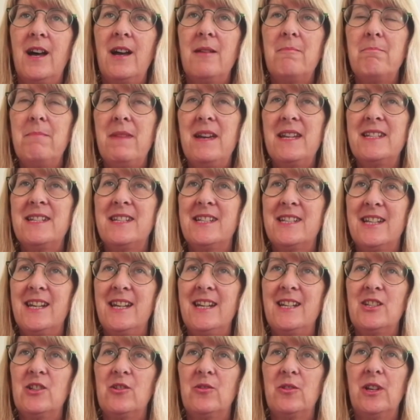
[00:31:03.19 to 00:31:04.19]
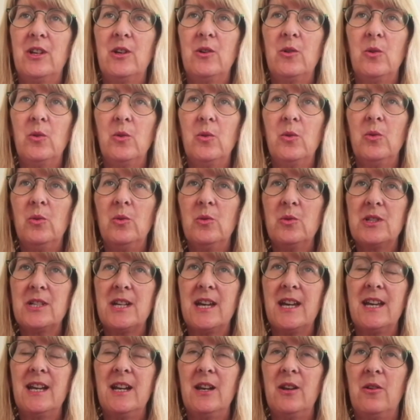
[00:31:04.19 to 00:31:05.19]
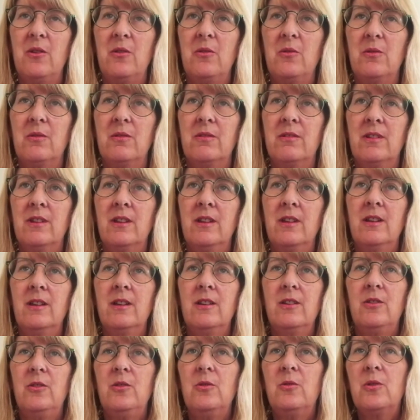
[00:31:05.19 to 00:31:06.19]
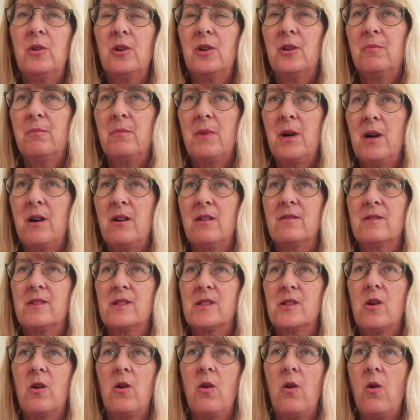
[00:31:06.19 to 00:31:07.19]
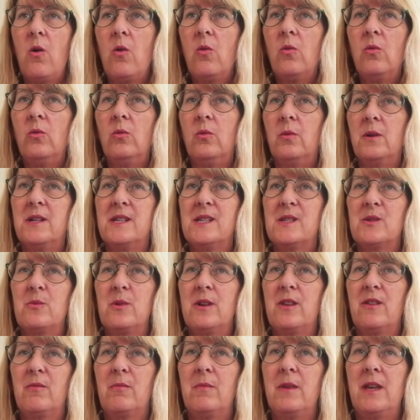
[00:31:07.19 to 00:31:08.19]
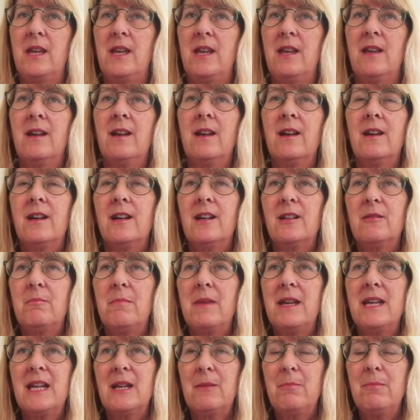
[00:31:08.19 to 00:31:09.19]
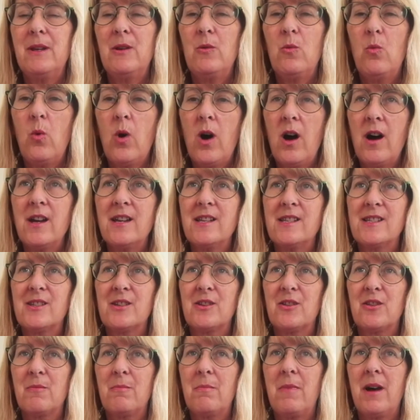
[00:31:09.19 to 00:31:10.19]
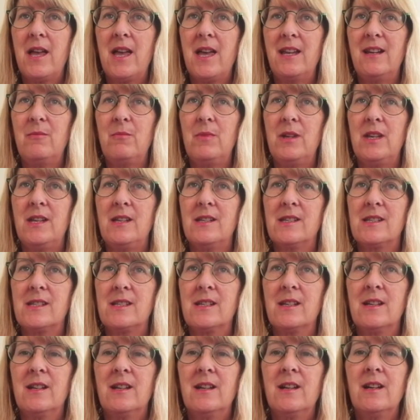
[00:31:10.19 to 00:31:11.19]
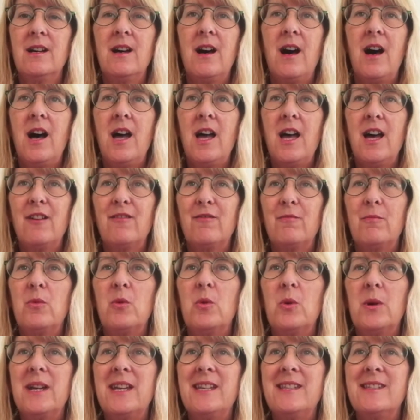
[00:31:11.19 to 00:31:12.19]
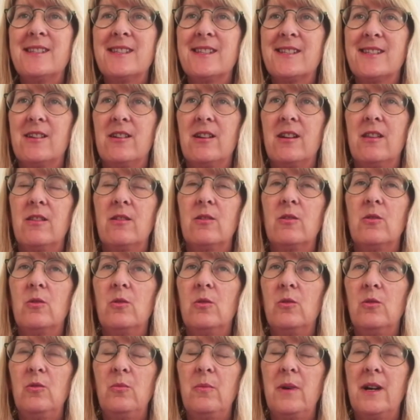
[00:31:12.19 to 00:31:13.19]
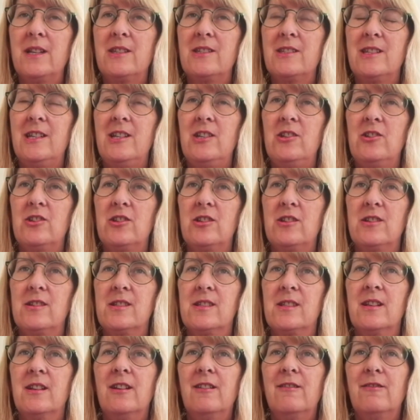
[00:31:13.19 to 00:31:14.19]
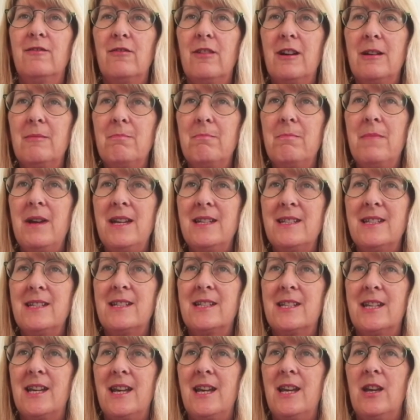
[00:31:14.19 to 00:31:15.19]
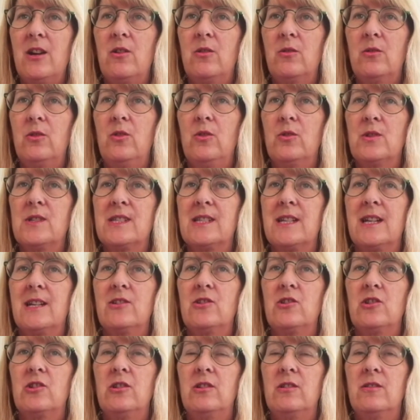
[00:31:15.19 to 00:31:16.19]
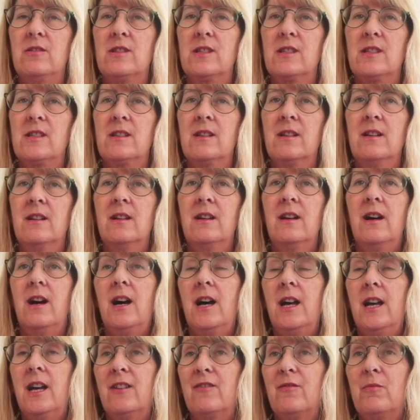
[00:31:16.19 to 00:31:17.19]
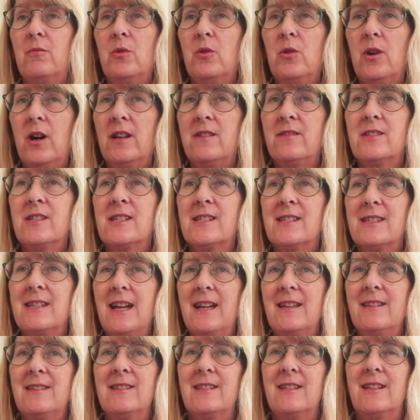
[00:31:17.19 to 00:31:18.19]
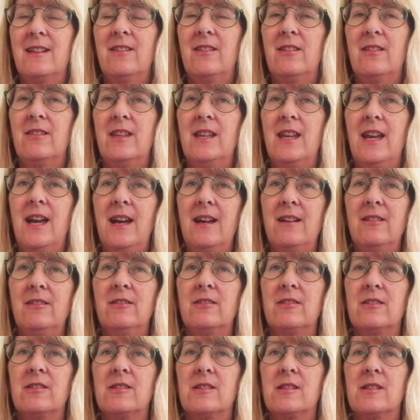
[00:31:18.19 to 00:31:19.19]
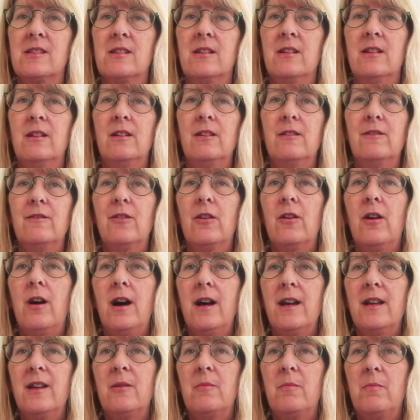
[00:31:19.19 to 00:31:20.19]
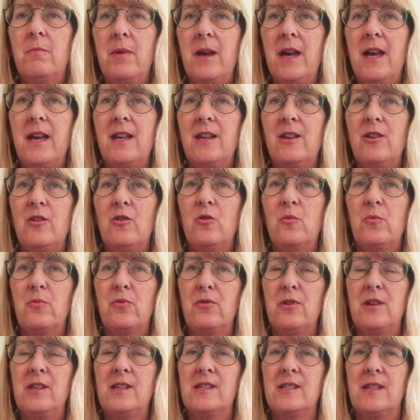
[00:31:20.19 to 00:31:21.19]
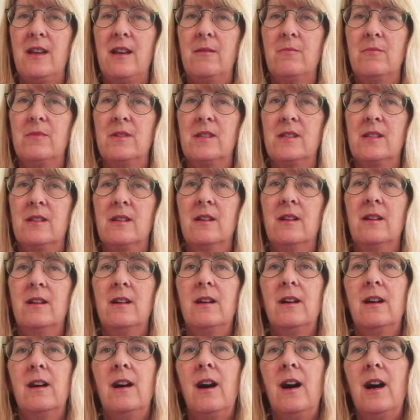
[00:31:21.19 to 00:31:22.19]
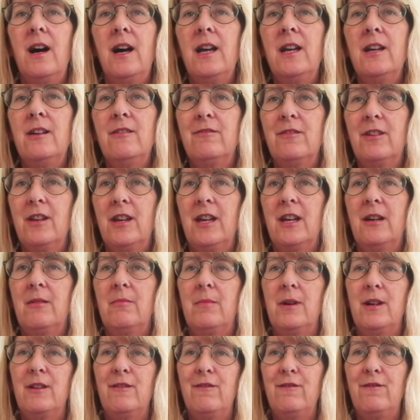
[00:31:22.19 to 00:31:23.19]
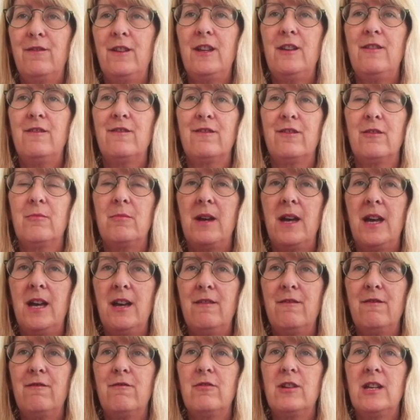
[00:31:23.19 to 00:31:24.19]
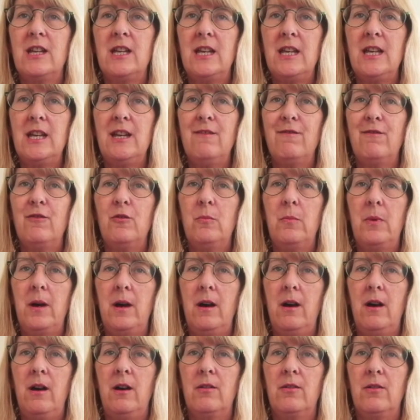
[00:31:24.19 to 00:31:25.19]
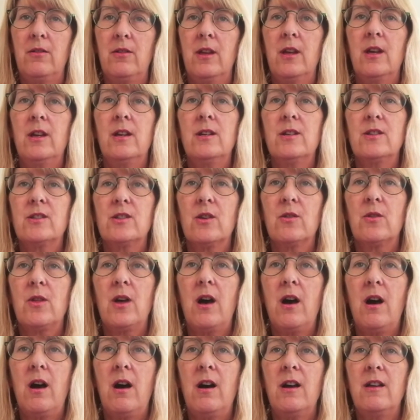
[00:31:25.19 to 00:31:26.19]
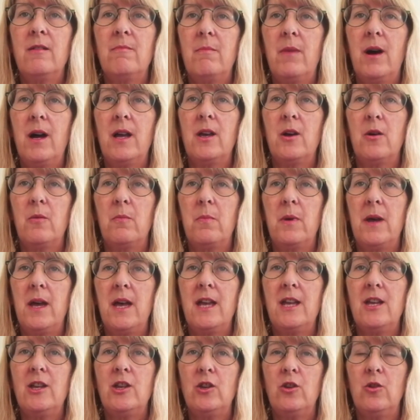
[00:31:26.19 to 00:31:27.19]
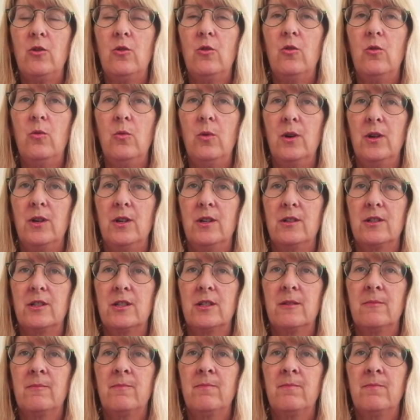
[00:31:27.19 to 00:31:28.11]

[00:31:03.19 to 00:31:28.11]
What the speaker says: I meditate on it all day long. Your commands are always with me and make me wiser than my enemies. I have more insight than all my teachers, for I meditate on your statutes. I have more understanding than the elders, for I obey your precepts. I have kept my feet from every evil path, so that I might obey your word.